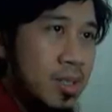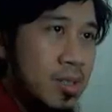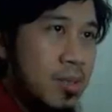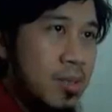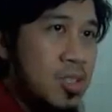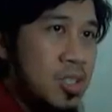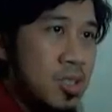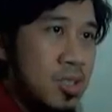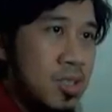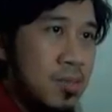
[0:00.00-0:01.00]
submission
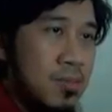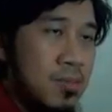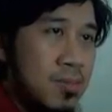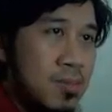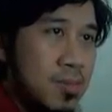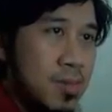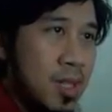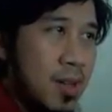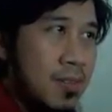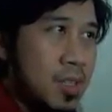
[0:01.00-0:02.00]
system
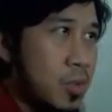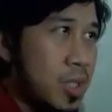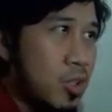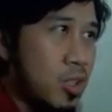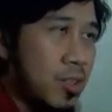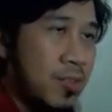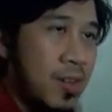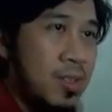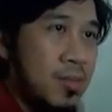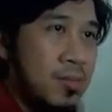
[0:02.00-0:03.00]
after we
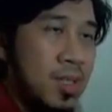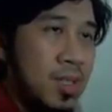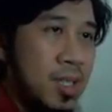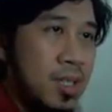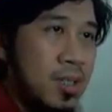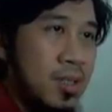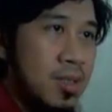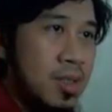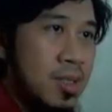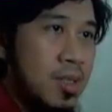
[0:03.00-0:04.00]
notify them, and then
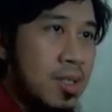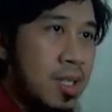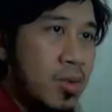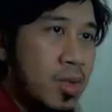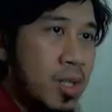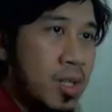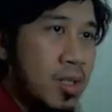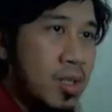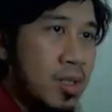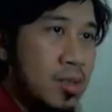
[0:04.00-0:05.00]
they
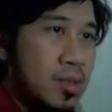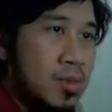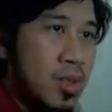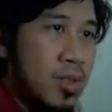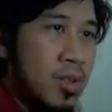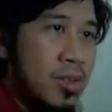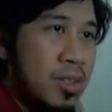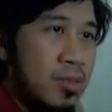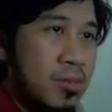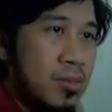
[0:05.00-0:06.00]
will download
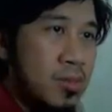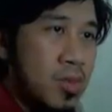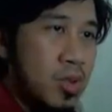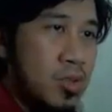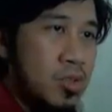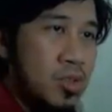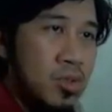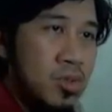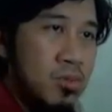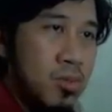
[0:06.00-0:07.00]
it, those
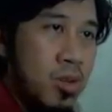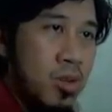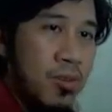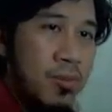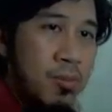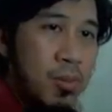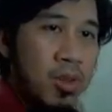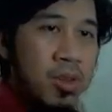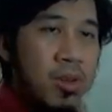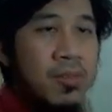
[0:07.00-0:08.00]
two,
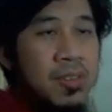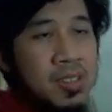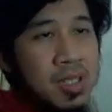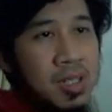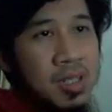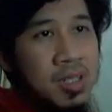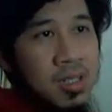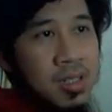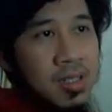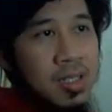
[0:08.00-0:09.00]
both of this
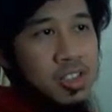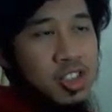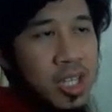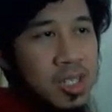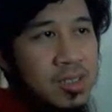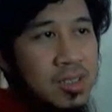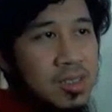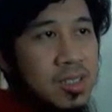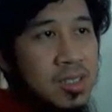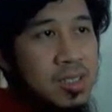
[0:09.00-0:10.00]
article, and then check
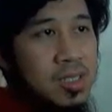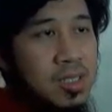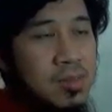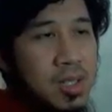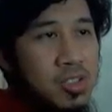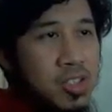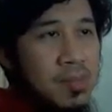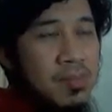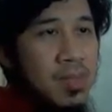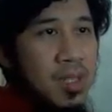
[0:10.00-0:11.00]
the
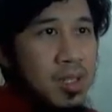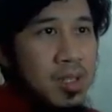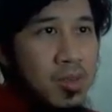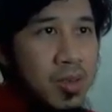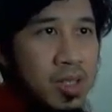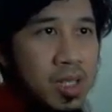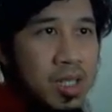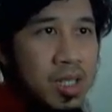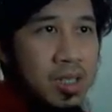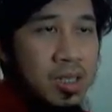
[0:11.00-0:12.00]
manuscript whether
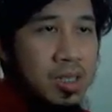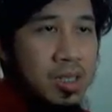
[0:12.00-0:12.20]
in it